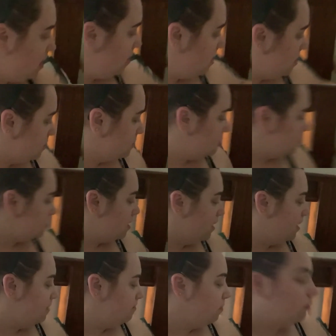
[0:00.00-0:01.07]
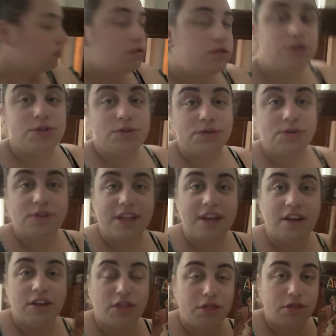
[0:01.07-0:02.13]
and I'm on to
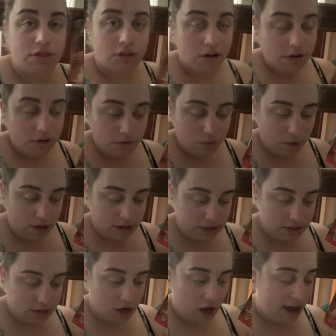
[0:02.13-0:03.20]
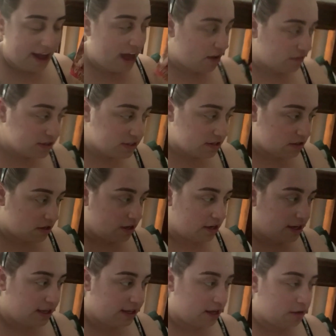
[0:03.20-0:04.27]
third one. I haven't started
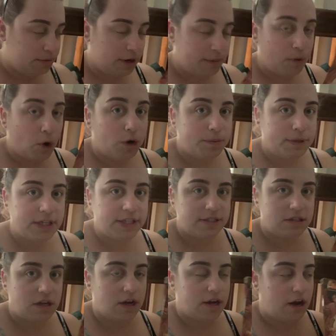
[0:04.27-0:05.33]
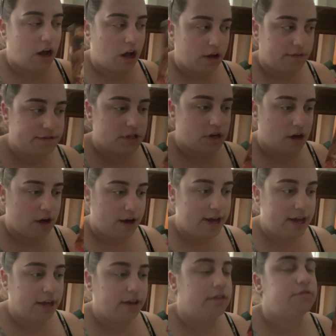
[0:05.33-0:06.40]
it yet, but I'm hoping to start it after I
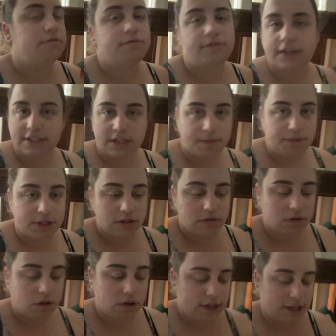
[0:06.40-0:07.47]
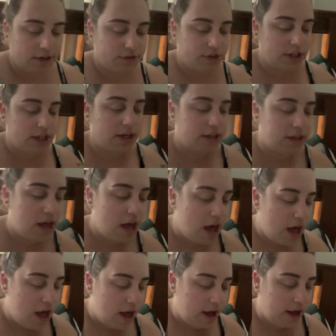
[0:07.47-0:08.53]
fix up this vlog and everything.
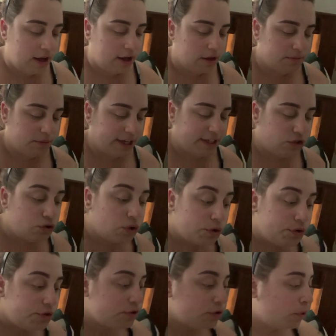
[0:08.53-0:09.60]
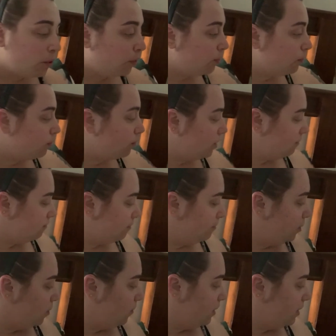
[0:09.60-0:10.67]
I don't know if I'm
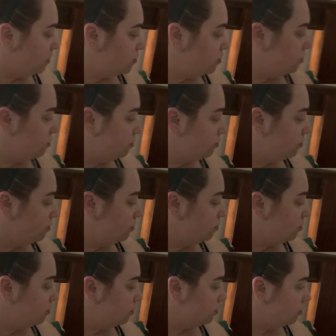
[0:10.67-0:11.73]
going to